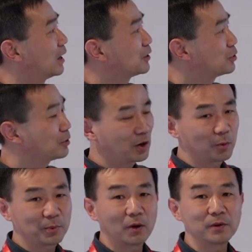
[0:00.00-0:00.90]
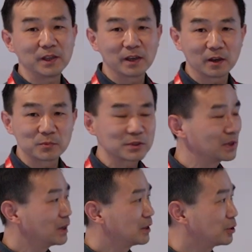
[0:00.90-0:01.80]
to help OEMs
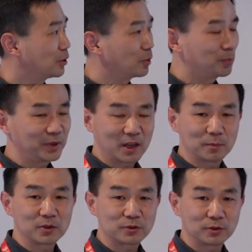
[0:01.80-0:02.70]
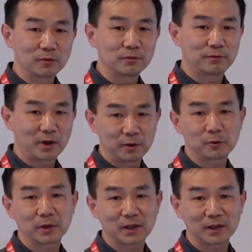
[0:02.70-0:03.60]
to be able to very
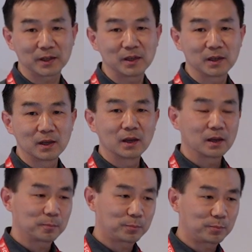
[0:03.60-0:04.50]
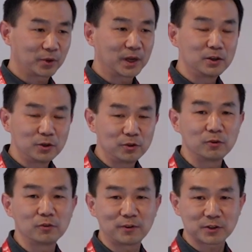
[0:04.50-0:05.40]
quickly bring
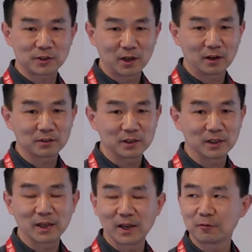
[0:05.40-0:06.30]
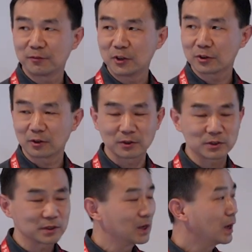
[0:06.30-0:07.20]
new functionality and features